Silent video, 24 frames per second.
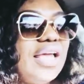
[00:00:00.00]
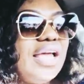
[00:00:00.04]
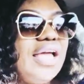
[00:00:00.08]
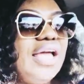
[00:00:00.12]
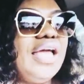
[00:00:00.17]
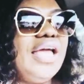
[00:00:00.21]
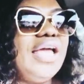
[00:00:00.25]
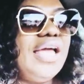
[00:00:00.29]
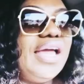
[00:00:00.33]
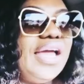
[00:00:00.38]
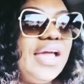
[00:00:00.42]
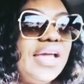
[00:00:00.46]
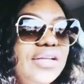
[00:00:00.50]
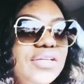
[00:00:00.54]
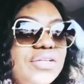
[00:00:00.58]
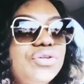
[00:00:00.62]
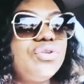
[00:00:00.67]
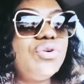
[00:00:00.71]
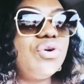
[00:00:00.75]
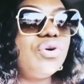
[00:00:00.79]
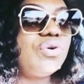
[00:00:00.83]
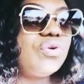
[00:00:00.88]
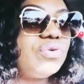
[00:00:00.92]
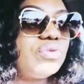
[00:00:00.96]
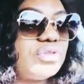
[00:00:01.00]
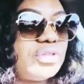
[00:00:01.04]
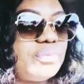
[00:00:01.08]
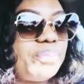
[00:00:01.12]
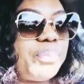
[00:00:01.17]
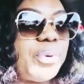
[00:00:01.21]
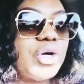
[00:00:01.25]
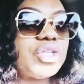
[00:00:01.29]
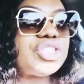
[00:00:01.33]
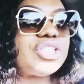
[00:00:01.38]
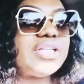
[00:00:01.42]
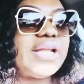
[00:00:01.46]
and, you know,
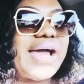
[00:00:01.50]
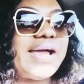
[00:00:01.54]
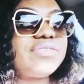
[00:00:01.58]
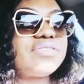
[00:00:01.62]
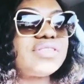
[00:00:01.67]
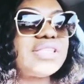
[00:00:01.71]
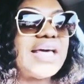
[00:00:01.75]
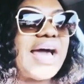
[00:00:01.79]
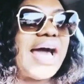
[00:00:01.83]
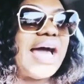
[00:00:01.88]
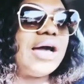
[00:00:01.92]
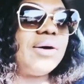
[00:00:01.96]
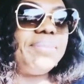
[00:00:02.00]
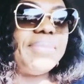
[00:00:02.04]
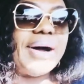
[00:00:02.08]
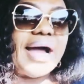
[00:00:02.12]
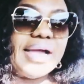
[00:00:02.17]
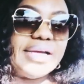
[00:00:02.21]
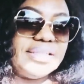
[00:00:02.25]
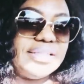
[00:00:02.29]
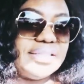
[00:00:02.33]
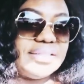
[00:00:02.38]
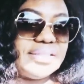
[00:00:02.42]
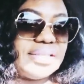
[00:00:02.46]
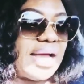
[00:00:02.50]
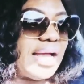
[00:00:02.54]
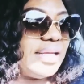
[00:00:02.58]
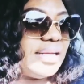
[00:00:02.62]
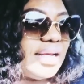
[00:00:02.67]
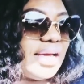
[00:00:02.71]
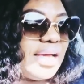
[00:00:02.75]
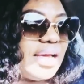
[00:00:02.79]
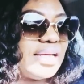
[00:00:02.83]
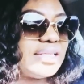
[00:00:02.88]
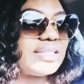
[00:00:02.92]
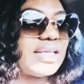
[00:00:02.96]
posh lifestyle, buying
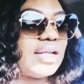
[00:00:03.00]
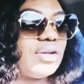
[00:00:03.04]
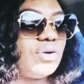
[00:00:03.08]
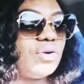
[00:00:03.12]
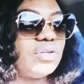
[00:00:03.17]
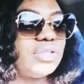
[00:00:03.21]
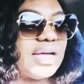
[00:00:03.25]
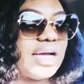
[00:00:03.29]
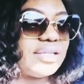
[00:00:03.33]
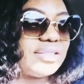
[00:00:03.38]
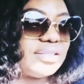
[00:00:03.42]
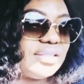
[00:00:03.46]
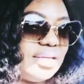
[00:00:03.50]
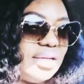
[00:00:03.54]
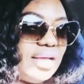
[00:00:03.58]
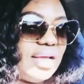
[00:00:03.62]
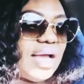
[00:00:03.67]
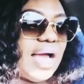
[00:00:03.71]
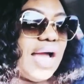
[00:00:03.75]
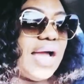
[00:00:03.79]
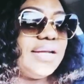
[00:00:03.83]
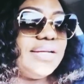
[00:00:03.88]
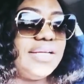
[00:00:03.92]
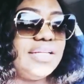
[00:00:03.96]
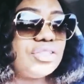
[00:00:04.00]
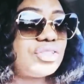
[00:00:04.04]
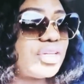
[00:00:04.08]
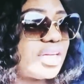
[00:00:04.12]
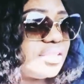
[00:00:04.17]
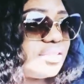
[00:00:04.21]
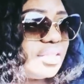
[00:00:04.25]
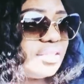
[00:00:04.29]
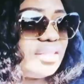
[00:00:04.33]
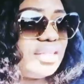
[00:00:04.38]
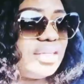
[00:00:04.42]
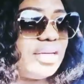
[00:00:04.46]
designers and all that. And the
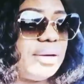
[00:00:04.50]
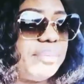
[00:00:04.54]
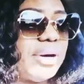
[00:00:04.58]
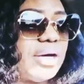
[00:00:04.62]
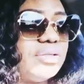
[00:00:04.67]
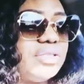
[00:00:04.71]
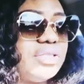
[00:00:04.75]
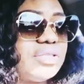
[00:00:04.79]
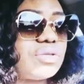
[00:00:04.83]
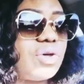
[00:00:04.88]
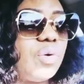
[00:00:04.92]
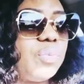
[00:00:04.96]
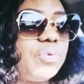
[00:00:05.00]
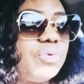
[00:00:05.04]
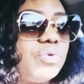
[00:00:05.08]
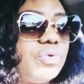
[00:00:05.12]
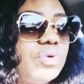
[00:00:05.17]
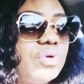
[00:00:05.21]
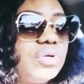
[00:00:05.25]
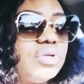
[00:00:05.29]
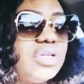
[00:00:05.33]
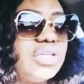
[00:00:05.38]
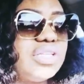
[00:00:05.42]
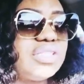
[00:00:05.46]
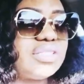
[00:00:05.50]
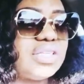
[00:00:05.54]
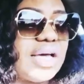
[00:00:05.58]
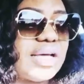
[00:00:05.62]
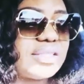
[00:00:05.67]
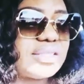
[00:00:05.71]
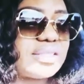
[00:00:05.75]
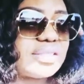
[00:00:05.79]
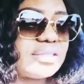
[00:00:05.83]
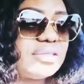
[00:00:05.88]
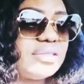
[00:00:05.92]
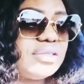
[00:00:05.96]
interesting thing about this couple is
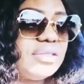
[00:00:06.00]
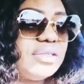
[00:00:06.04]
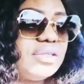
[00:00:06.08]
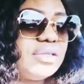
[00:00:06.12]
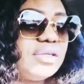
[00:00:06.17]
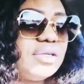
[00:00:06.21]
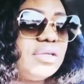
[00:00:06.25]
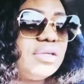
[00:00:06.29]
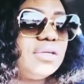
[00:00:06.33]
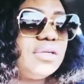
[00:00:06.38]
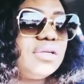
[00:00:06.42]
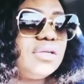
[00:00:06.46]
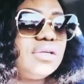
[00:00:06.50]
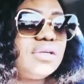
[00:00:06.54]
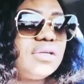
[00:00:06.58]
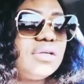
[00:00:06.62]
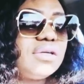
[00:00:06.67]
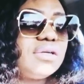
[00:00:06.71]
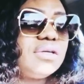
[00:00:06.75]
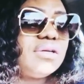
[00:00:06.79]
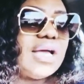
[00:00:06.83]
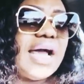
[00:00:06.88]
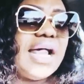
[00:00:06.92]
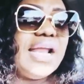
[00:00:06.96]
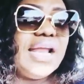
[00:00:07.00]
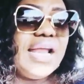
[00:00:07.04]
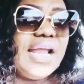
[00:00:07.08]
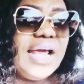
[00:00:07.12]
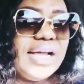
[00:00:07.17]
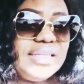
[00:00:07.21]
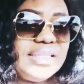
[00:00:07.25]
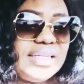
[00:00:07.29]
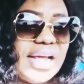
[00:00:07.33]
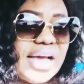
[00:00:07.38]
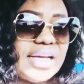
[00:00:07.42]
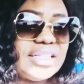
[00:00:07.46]
that I
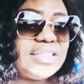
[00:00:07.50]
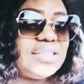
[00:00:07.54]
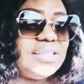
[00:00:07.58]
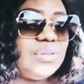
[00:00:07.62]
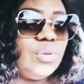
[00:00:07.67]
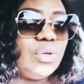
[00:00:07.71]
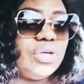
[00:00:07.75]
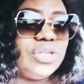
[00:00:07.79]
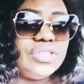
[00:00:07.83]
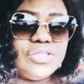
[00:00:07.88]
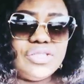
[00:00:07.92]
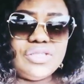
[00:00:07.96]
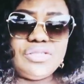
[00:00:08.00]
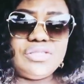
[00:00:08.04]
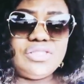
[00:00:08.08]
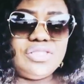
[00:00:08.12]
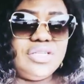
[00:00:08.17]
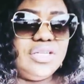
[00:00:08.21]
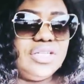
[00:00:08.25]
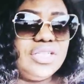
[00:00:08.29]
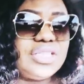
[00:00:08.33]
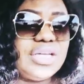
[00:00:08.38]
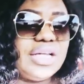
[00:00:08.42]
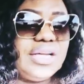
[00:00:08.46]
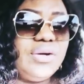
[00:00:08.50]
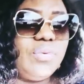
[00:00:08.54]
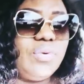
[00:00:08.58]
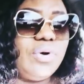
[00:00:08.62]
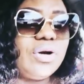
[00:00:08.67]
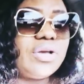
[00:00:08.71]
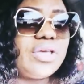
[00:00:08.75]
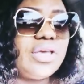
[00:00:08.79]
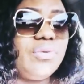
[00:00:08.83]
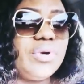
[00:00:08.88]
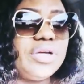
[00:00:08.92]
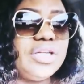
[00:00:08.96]
learned that she was initially
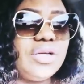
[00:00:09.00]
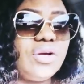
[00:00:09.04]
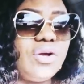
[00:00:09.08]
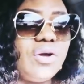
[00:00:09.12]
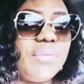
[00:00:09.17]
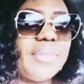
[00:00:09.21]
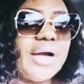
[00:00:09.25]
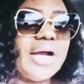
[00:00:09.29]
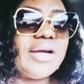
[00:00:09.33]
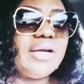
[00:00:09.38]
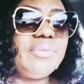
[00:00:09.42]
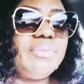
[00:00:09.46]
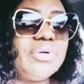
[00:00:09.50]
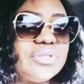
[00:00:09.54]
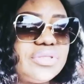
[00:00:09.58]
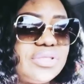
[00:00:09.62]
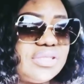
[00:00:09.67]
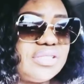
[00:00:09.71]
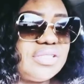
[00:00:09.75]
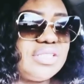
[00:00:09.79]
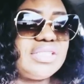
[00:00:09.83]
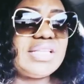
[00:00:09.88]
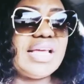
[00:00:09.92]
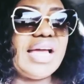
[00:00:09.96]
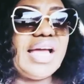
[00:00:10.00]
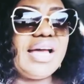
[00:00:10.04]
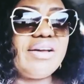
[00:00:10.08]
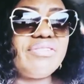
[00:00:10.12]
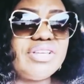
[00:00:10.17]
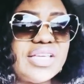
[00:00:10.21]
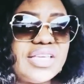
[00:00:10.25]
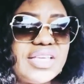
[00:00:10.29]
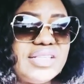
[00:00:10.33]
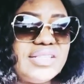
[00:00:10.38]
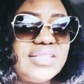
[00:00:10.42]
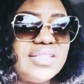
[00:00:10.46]
working when they got married, but since they started
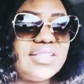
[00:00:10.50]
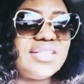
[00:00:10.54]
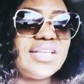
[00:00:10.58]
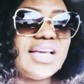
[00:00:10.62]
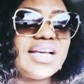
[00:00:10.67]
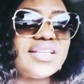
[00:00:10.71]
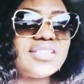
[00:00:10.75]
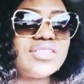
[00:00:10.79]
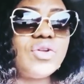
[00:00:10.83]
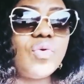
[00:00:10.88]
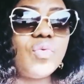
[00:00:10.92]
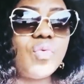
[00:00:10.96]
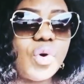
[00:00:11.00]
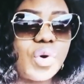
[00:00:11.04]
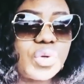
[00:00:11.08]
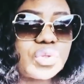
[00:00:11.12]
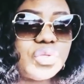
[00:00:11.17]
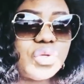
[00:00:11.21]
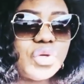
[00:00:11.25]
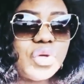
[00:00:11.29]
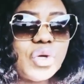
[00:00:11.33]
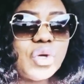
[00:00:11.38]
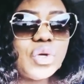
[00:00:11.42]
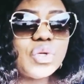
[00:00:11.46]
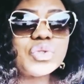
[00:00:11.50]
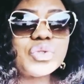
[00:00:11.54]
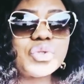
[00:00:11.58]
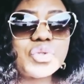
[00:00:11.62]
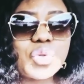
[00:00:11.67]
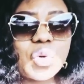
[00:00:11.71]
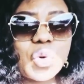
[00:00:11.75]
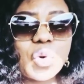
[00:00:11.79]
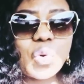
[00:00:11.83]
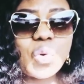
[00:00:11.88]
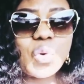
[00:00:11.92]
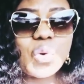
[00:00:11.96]
having kids, she has not worked.
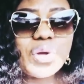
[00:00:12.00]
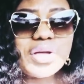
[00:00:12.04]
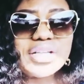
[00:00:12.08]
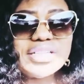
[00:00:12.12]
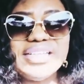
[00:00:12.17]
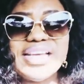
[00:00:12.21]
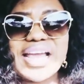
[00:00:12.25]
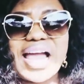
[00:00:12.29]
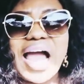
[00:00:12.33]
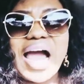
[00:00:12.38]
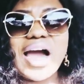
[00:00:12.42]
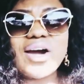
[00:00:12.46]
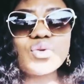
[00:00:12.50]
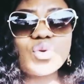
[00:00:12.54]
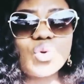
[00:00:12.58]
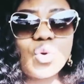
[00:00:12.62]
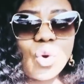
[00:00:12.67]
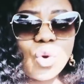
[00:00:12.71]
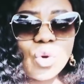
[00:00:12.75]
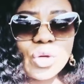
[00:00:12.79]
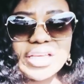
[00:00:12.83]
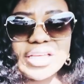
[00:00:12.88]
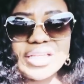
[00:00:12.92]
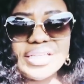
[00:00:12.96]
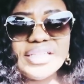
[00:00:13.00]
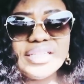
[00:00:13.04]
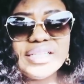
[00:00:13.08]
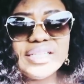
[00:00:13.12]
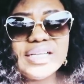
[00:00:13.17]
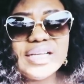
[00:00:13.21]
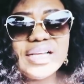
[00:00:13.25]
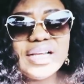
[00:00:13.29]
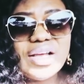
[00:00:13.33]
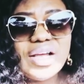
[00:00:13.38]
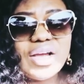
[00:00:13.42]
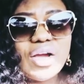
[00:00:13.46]
So the
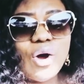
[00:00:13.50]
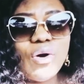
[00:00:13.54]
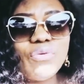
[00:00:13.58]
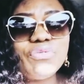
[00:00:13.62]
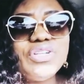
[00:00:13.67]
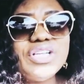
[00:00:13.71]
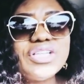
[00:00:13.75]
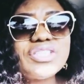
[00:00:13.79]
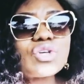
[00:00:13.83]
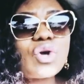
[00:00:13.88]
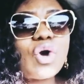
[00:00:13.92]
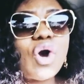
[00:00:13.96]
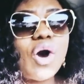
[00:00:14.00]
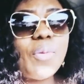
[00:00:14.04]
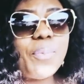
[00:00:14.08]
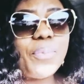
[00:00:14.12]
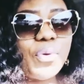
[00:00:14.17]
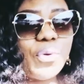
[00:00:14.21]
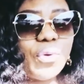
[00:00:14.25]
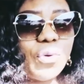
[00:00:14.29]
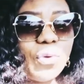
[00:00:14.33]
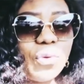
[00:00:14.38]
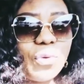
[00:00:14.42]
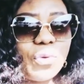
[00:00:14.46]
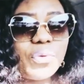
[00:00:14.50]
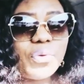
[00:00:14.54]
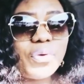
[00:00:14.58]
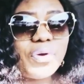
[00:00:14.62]
outgoing of this couple